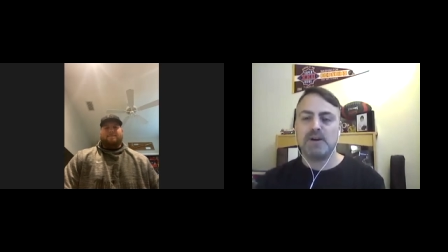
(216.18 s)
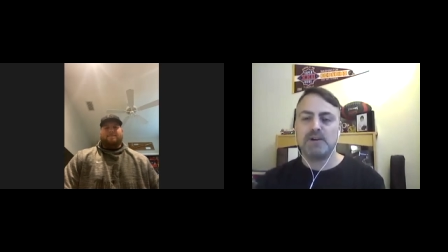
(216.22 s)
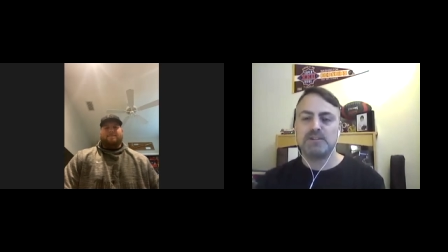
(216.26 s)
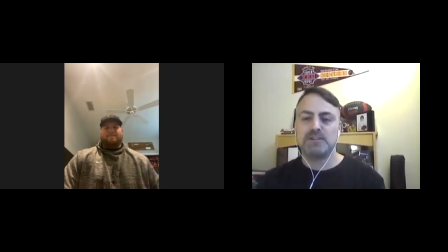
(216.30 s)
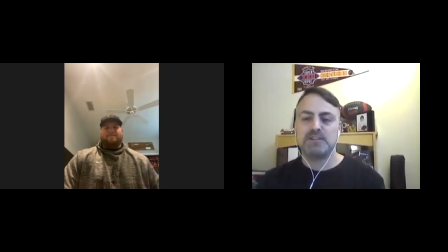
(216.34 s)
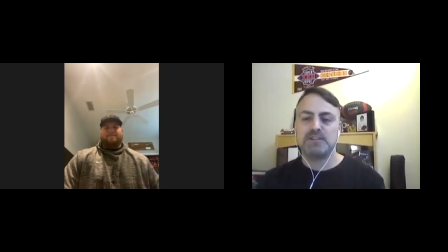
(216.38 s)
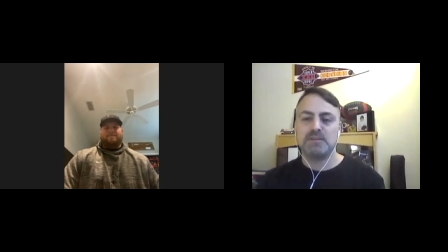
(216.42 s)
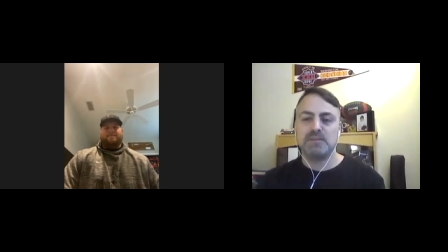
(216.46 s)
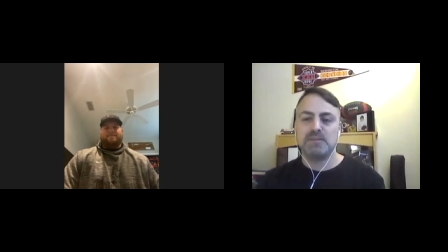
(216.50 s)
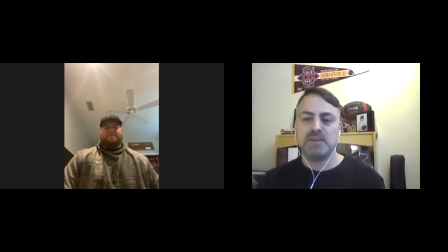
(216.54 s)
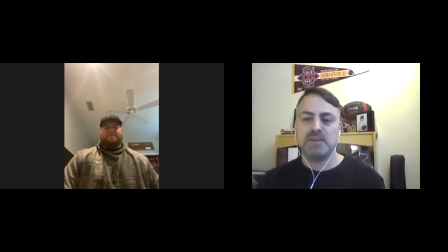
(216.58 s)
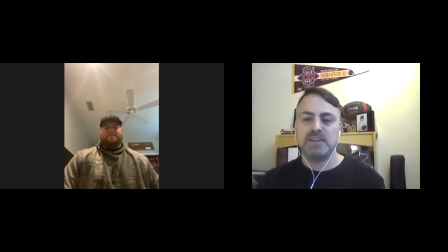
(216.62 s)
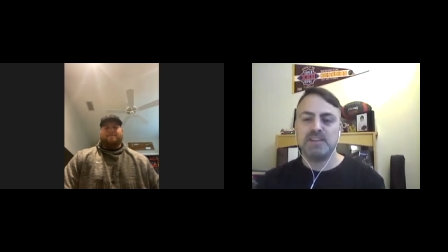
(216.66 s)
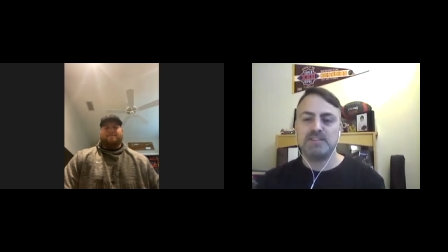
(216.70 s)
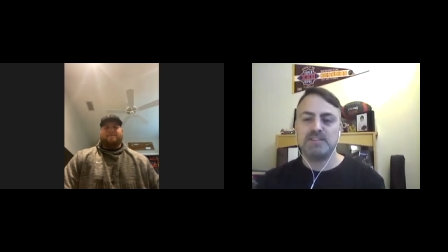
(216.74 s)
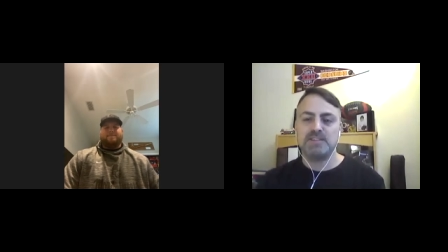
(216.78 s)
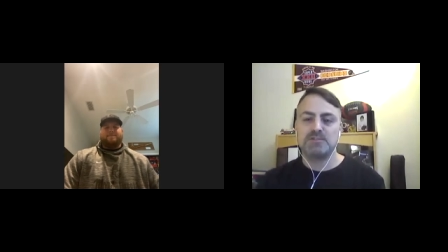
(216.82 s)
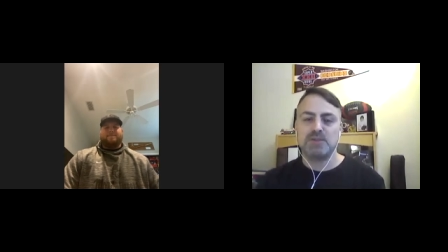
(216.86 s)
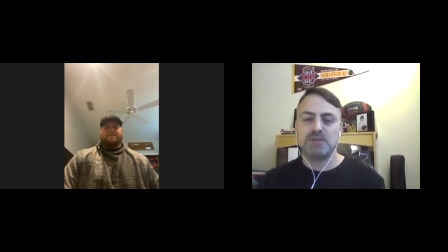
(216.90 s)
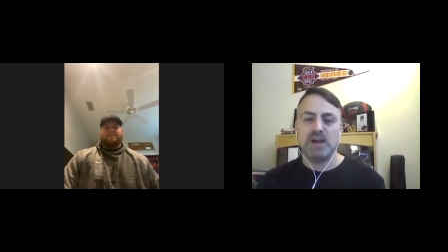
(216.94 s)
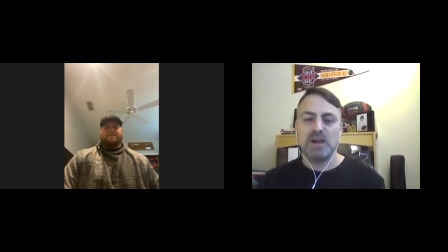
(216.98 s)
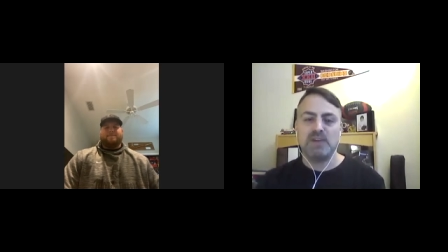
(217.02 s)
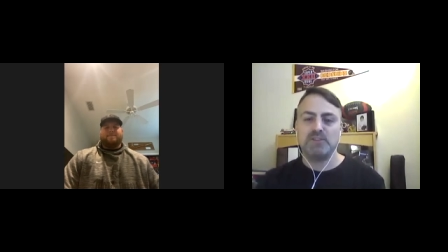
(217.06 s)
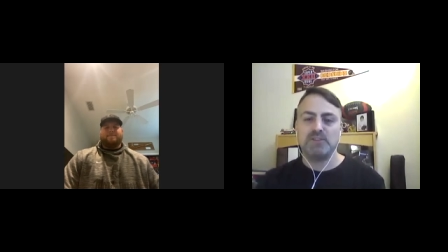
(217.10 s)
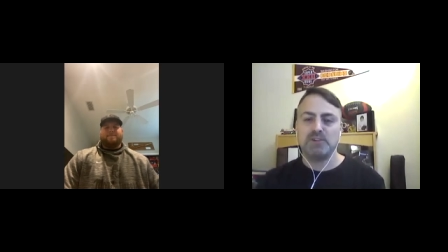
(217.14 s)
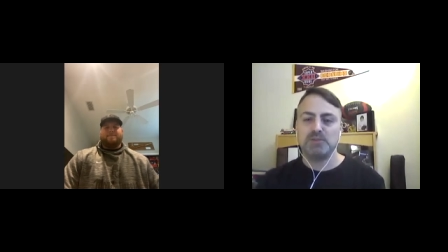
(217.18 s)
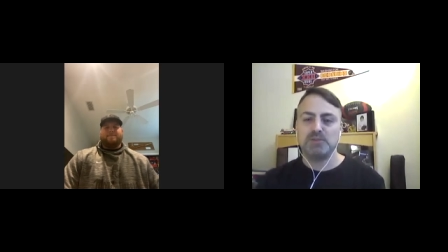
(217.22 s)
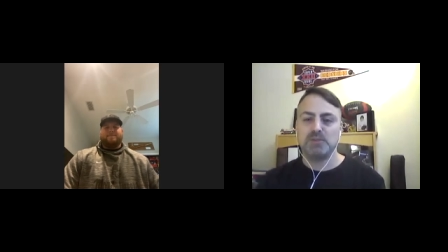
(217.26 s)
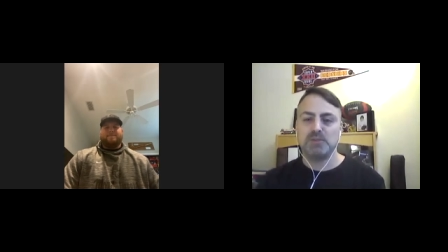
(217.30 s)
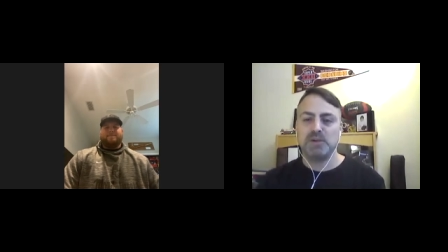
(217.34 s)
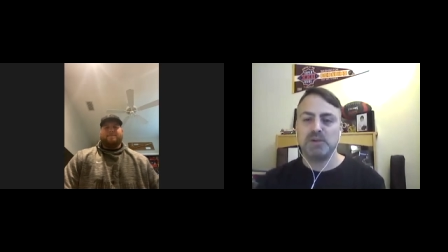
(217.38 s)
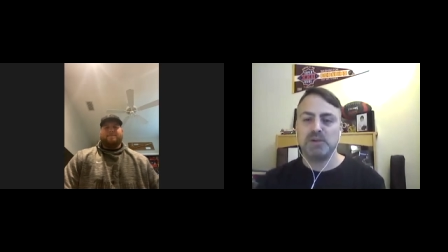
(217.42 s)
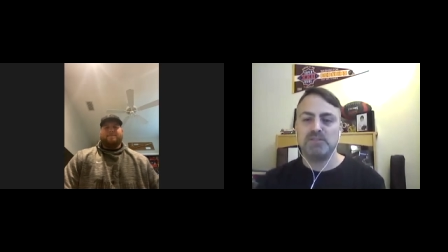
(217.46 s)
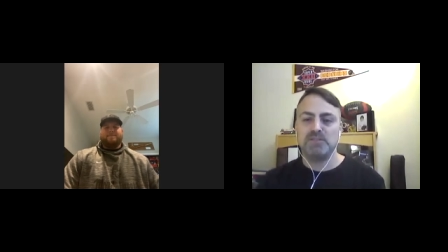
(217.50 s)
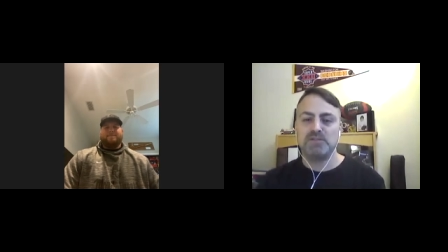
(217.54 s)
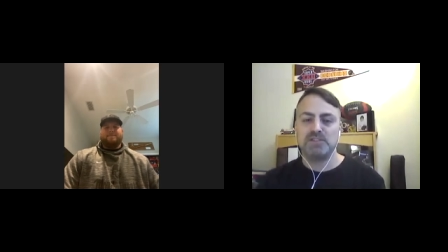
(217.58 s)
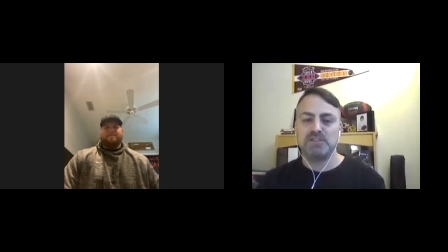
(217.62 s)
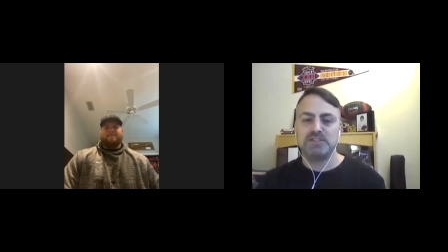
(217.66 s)
to be trifled
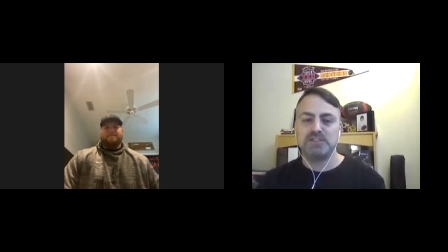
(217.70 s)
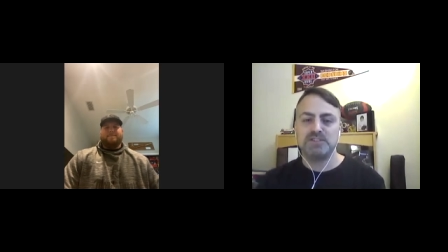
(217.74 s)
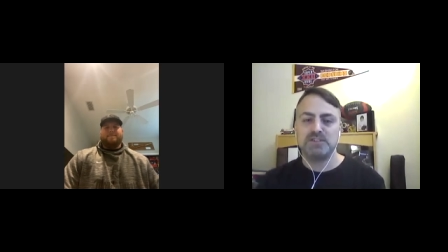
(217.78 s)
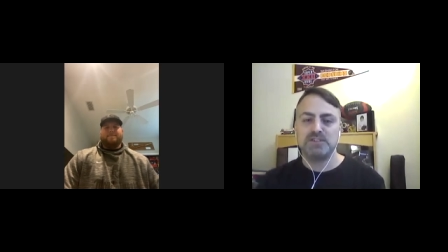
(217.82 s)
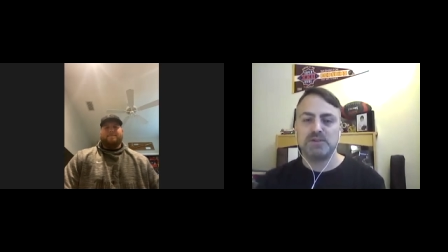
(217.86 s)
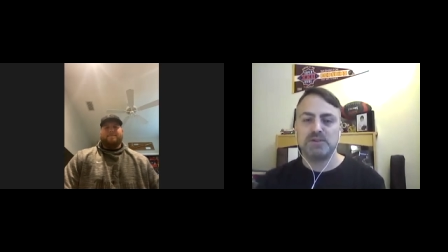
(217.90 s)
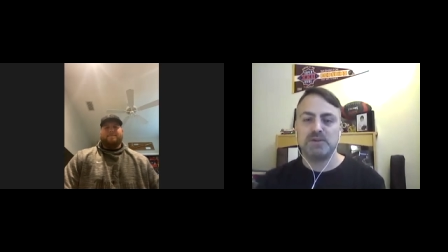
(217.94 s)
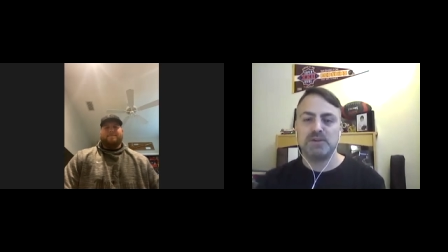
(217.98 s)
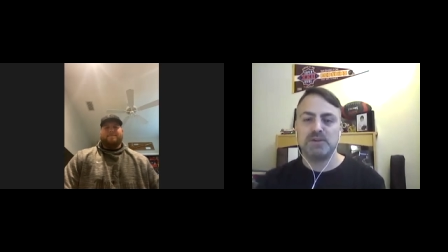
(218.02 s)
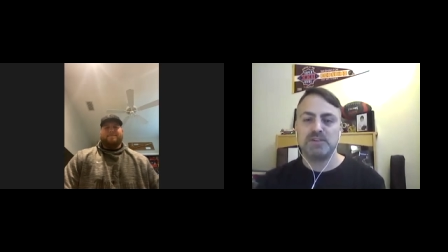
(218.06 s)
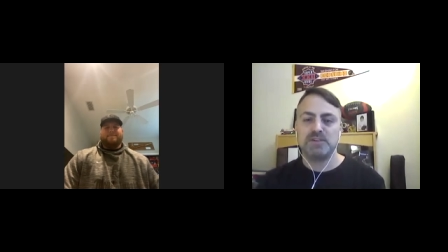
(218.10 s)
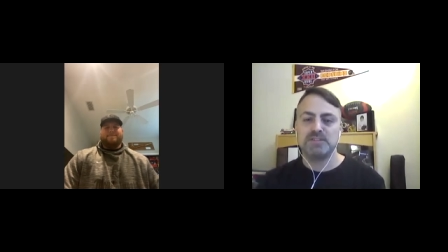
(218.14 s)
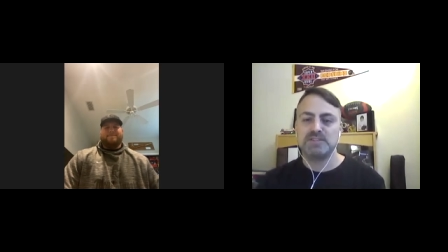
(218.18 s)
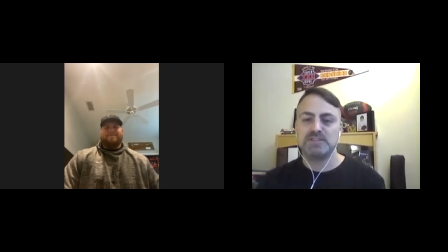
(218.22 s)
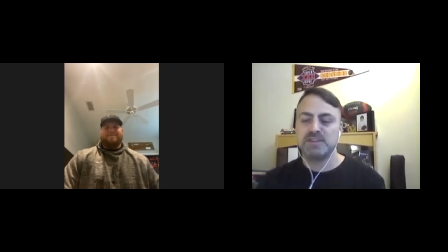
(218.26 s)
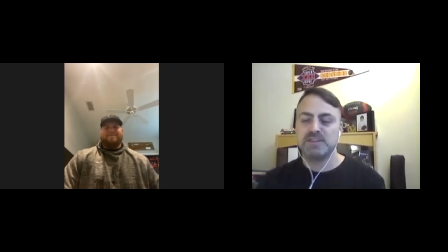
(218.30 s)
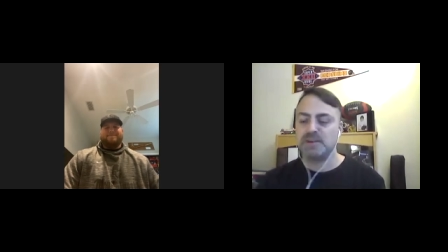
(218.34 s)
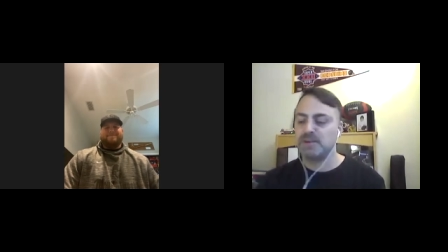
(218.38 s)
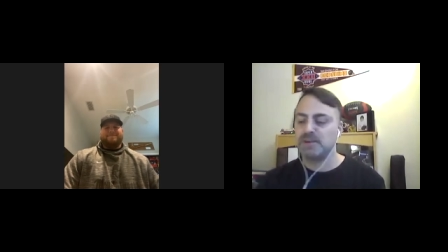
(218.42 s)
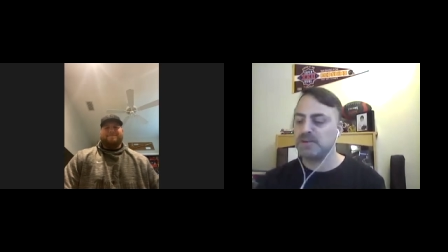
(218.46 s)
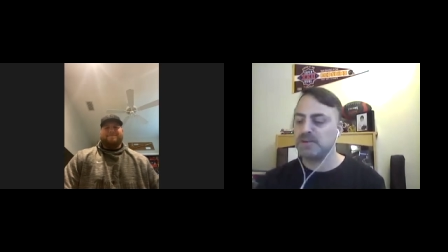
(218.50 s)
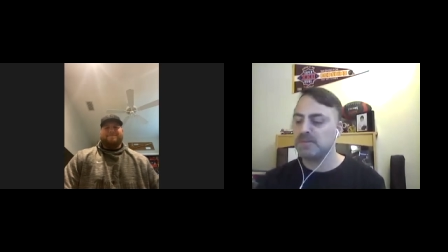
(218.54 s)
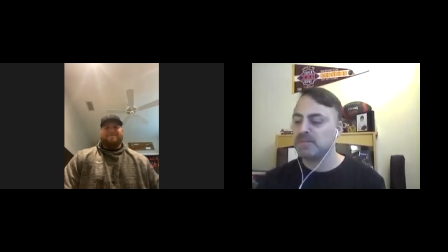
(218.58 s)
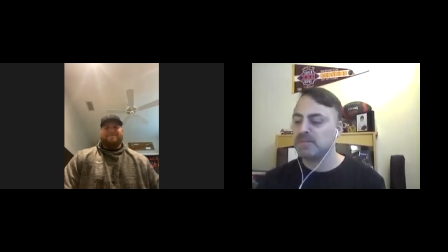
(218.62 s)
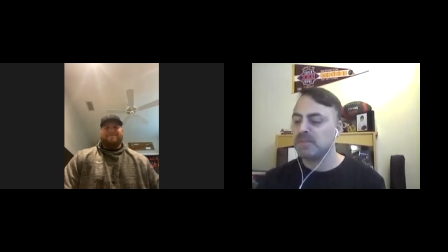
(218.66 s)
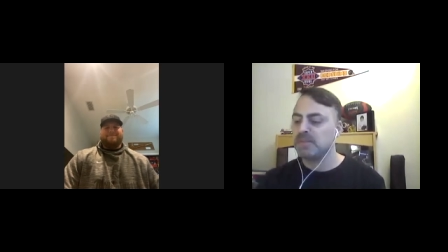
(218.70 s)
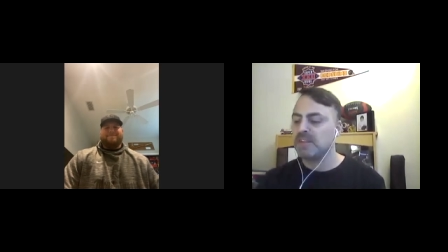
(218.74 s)
with for sure. So,